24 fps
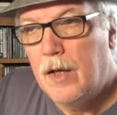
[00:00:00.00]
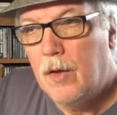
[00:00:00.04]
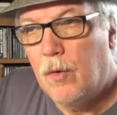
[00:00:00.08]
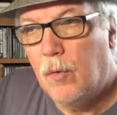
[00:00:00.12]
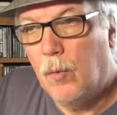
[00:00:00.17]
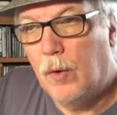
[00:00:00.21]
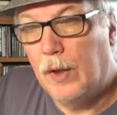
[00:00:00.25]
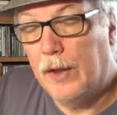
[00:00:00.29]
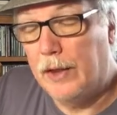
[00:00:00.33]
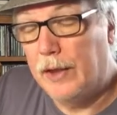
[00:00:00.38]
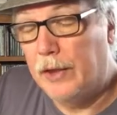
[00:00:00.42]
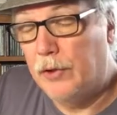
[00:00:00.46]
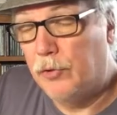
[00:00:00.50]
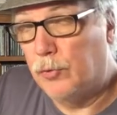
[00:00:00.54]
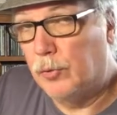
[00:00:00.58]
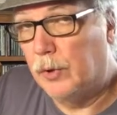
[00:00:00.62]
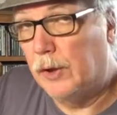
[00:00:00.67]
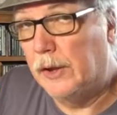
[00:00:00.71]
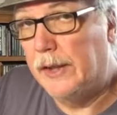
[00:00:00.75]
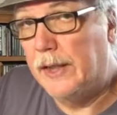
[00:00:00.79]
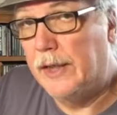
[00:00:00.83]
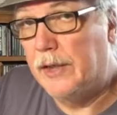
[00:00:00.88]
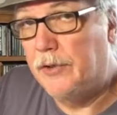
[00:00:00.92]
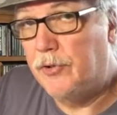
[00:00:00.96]
what is
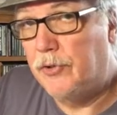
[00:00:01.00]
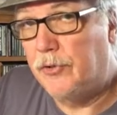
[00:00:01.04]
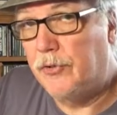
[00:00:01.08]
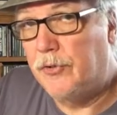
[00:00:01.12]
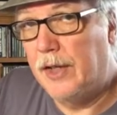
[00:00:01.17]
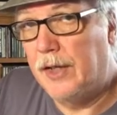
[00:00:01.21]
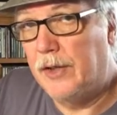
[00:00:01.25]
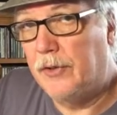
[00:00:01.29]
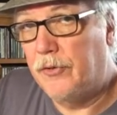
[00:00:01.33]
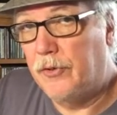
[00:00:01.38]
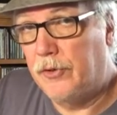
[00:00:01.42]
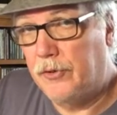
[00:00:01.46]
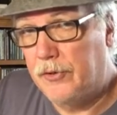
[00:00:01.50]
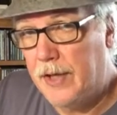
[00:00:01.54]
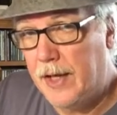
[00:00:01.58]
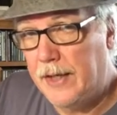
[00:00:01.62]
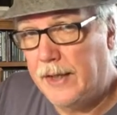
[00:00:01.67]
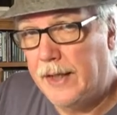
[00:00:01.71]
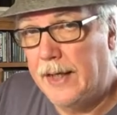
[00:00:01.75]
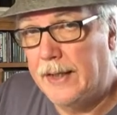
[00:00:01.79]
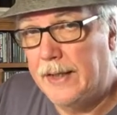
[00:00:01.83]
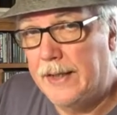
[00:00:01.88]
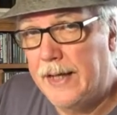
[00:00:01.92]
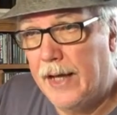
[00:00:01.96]
really interesting is they're
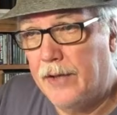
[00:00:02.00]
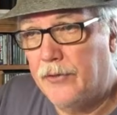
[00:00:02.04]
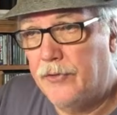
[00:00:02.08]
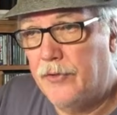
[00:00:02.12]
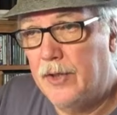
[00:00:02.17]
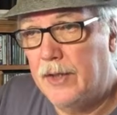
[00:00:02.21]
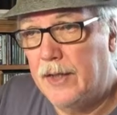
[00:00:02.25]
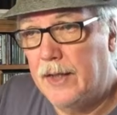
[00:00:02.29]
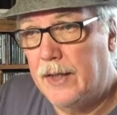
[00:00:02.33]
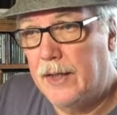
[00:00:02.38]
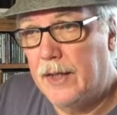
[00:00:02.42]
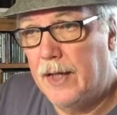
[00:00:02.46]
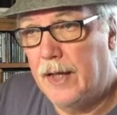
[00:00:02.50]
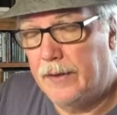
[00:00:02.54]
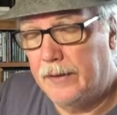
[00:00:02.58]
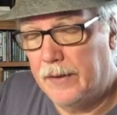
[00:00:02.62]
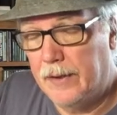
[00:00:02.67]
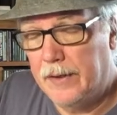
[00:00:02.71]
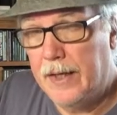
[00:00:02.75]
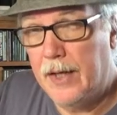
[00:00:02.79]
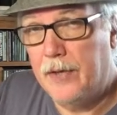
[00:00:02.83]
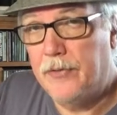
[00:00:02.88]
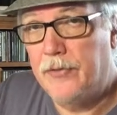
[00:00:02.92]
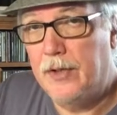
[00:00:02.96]
taking Destiny and the
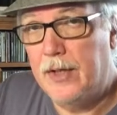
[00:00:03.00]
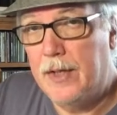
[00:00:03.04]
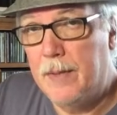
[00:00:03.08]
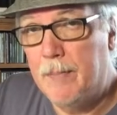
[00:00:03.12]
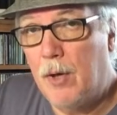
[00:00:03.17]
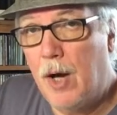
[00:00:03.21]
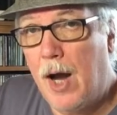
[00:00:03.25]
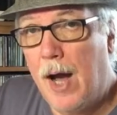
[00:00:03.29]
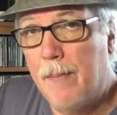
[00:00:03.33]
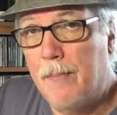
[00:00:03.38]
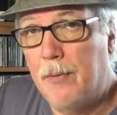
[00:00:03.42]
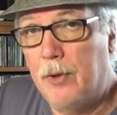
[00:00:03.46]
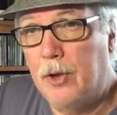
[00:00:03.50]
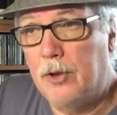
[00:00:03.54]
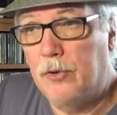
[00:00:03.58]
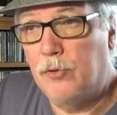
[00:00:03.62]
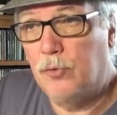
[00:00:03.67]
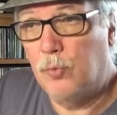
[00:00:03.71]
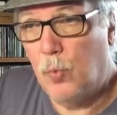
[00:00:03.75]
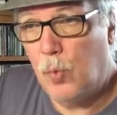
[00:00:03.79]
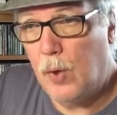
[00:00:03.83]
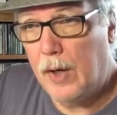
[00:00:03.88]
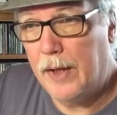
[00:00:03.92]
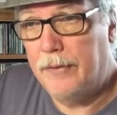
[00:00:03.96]
Destiny properties
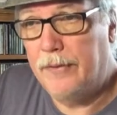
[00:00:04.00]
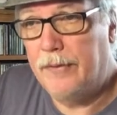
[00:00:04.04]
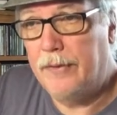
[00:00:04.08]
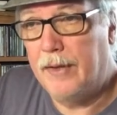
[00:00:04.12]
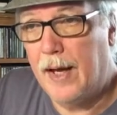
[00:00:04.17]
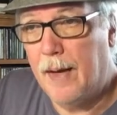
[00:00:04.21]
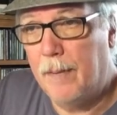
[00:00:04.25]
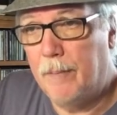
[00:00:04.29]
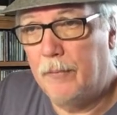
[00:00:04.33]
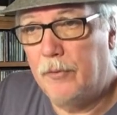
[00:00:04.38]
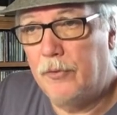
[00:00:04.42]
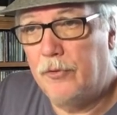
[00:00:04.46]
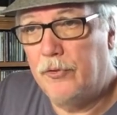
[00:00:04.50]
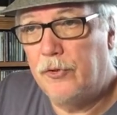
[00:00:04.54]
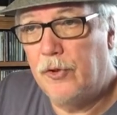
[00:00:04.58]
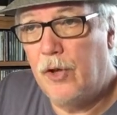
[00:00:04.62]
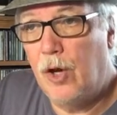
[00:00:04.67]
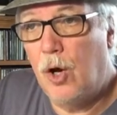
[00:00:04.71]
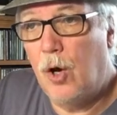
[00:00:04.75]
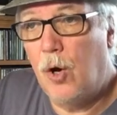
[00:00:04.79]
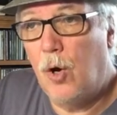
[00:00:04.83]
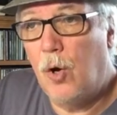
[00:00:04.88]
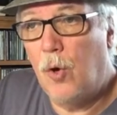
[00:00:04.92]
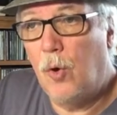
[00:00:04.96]
with them.
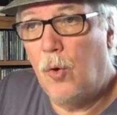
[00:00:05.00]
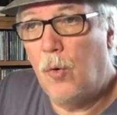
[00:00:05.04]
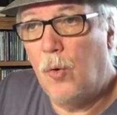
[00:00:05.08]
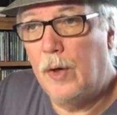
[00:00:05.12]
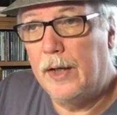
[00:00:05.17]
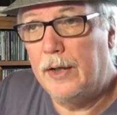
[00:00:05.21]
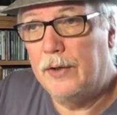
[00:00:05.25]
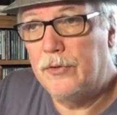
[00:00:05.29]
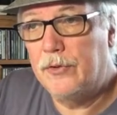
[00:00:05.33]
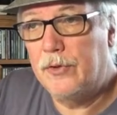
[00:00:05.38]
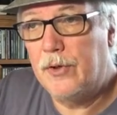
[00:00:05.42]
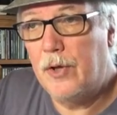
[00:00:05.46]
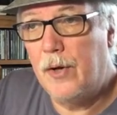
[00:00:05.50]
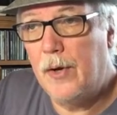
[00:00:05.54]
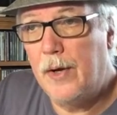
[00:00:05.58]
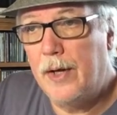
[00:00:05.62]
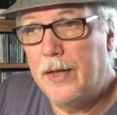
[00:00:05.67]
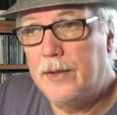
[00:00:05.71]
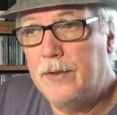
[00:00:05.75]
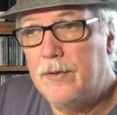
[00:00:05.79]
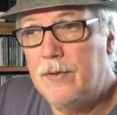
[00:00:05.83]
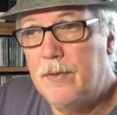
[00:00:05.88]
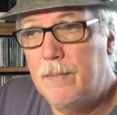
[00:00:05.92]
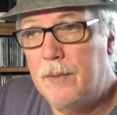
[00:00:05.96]
So it's
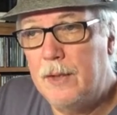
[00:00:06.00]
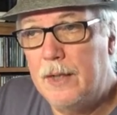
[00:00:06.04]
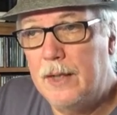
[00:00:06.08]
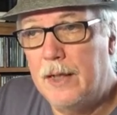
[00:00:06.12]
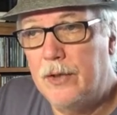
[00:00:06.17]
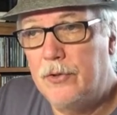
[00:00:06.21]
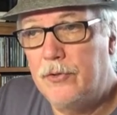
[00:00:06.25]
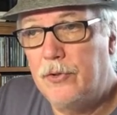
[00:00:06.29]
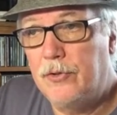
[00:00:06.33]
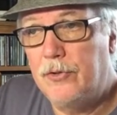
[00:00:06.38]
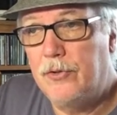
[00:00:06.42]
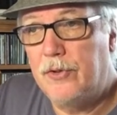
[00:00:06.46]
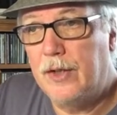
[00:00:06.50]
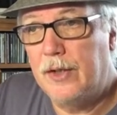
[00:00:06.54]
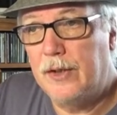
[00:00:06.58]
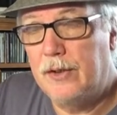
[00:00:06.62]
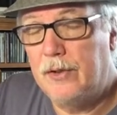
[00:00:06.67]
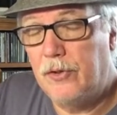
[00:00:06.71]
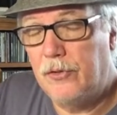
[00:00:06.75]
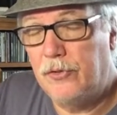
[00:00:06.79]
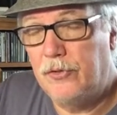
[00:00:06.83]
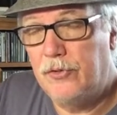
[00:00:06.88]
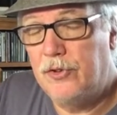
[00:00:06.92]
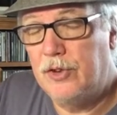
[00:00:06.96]
going to be interesting
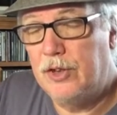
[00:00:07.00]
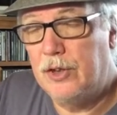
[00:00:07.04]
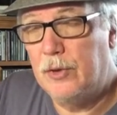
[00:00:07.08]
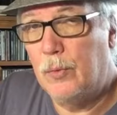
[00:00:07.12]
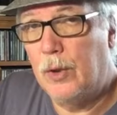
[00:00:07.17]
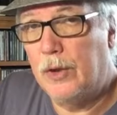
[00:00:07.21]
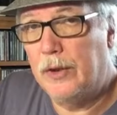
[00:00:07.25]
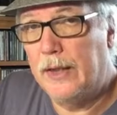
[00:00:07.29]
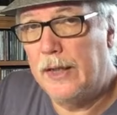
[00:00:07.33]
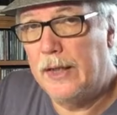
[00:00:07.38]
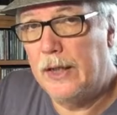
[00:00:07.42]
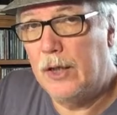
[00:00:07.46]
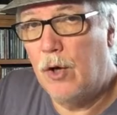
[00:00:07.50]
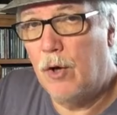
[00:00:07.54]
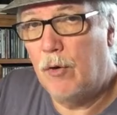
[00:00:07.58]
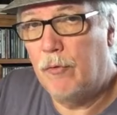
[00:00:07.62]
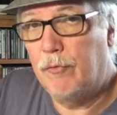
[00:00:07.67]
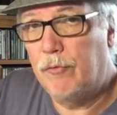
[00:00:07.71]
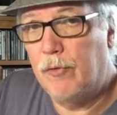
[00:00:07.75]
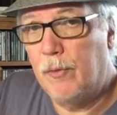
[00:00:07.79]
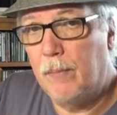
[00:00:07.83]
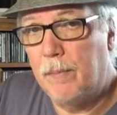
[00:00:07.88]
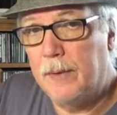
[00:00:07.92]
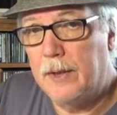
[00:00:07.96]
to see where they go
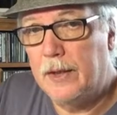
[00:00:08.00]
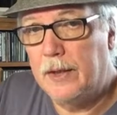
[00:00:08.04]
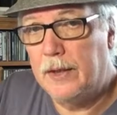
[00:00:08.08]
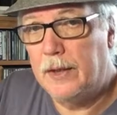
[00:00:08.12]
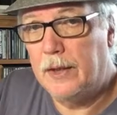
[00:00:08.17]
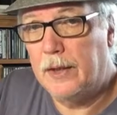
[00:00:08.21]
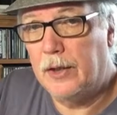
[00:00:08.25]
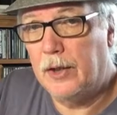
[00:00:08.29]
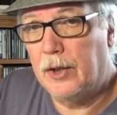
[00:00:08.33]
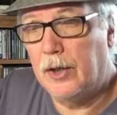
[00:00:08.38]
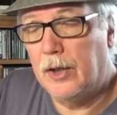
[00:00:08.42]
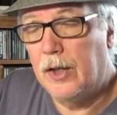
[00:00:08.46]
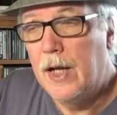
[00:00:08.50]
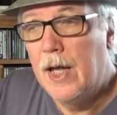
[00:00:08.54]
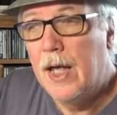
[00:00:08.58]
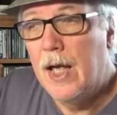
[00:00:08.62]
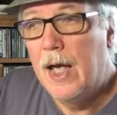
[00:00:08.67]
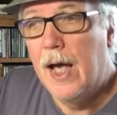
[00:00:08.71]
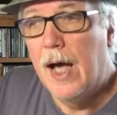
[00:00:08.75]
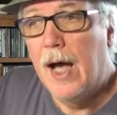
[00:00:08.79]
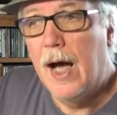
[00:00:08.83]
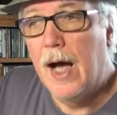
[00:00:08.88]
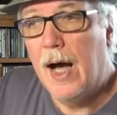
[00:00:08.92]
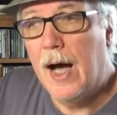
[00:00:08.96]
from here.
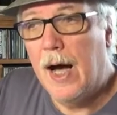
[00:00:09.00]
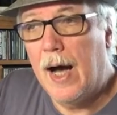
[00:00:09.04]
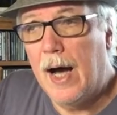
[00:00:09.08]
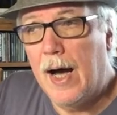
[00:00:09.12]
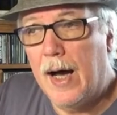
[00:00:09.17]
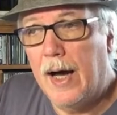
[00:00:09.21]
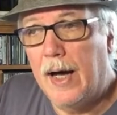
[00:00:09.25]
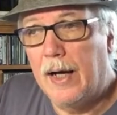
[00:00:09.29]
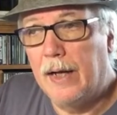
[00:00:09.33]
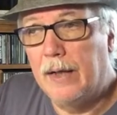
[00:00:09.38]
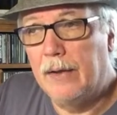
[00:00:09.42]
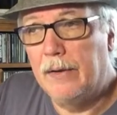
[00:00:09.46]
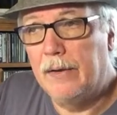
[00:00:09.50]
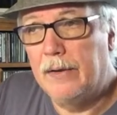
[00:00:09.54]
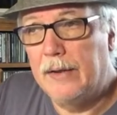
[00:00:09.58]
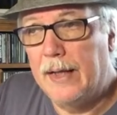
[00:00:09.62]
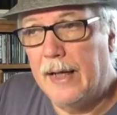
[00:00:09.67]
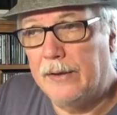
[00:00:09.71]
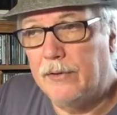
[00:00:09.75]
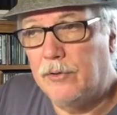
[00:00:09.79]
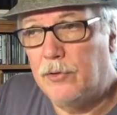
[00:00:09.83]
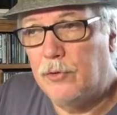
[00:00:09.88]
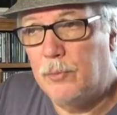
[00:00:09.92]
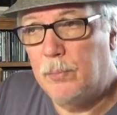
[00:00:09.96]

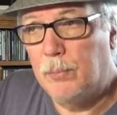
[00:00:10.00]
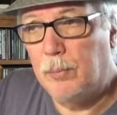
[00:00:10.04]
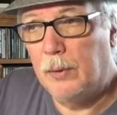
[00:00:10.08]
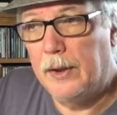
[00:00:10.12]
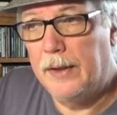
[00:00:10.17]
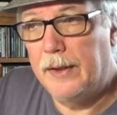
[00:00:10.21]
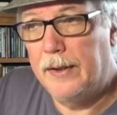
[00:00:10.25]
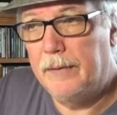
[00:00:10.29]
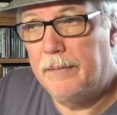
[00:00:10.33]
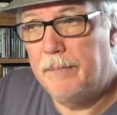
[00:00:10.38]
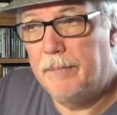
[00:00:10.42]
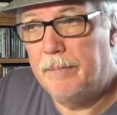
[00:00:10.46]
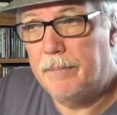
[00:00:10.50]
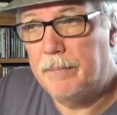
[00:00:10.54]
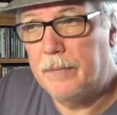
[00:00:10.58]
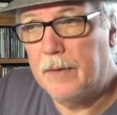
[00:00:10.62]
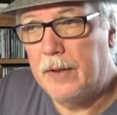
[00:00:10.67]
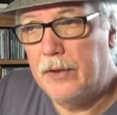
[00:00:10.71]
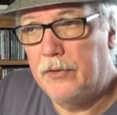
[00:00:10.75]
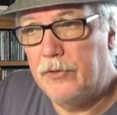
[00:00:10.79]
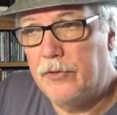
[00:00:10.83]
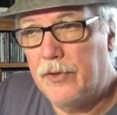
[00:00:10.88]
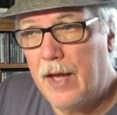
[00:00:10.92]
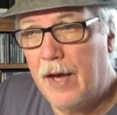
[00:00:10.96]
That split
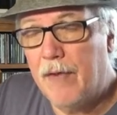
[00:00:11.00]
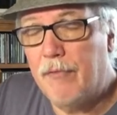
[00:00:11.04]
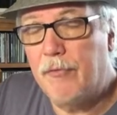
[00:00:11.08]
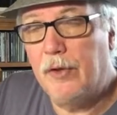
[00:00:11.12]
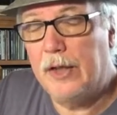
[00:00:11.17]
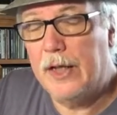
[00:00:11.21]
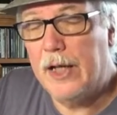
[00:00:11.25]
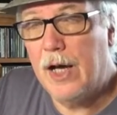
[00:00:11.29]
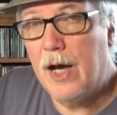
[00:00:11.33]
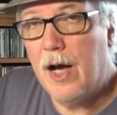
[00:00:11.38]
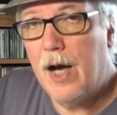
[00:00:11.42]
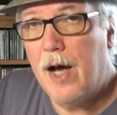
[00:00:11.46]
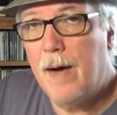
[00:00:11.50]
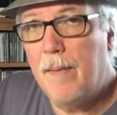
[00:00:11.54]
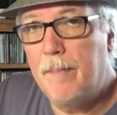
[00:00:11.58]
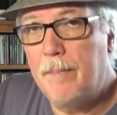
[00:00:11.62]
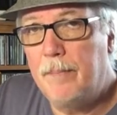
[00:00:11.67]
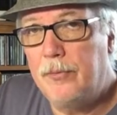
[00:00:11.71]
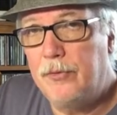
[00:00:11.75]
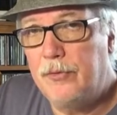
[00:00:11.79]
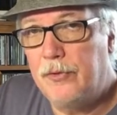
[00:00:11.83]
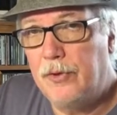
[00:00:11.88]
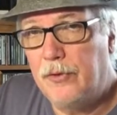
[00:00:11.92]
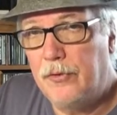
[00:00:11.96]
is definitely
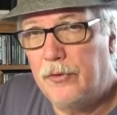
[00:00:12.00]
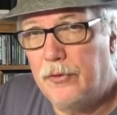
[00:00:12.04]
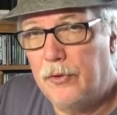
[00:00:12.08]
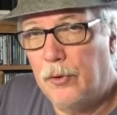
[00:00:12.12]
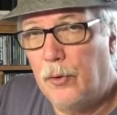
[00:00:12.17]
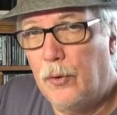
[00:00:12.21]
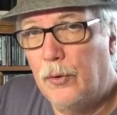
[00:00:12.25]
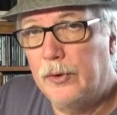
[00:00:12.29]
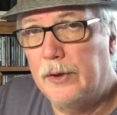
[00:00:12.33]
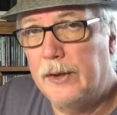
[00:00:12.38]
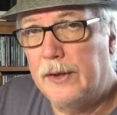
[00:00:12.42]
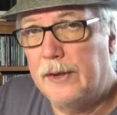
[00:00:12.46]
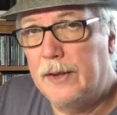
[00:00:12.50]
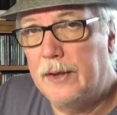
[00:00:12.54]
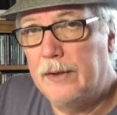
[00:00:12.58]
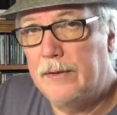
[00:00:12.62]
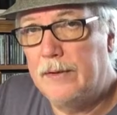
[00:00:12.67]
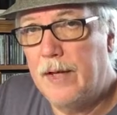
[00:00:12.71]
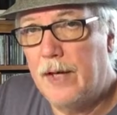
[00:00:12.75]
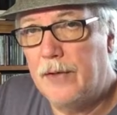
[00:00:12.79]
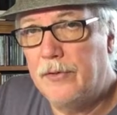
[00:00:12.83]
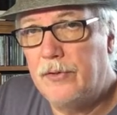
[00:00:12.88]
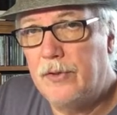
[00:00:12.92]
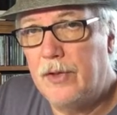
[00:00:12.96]
up since they're holding the
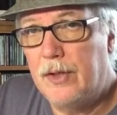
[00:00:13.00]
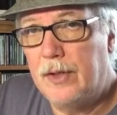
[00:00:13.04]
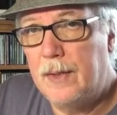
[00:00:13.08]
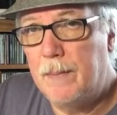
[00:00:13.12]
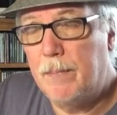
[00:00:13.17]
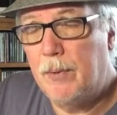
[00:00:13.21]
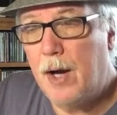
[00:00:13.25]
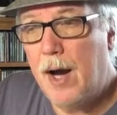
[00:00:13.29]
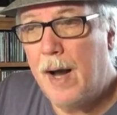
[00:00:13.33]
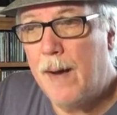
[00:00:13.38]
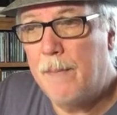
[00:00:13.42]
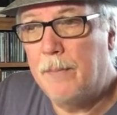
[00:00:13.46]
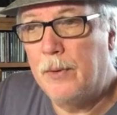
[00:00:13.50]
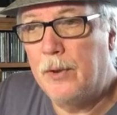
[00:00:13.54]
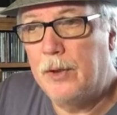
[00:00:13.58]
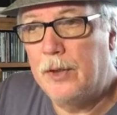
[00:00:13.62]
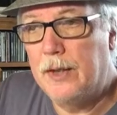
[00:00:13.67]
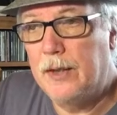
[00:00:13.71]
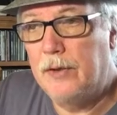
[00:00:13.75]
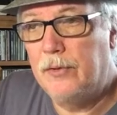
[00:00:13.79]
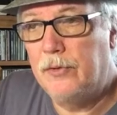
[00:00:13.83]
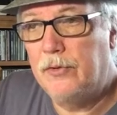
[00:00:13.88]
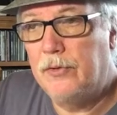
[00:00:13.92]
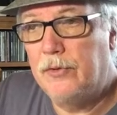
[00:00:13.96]
Destiny
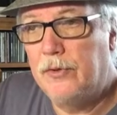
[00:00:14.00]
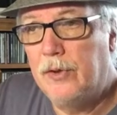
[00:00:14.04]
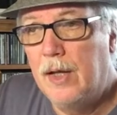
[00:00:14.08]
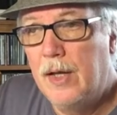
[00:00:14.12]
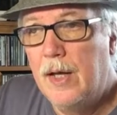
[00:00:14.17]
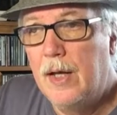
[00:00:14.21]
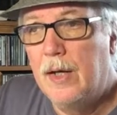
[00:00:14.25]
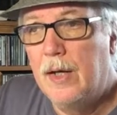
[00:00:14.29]
properties.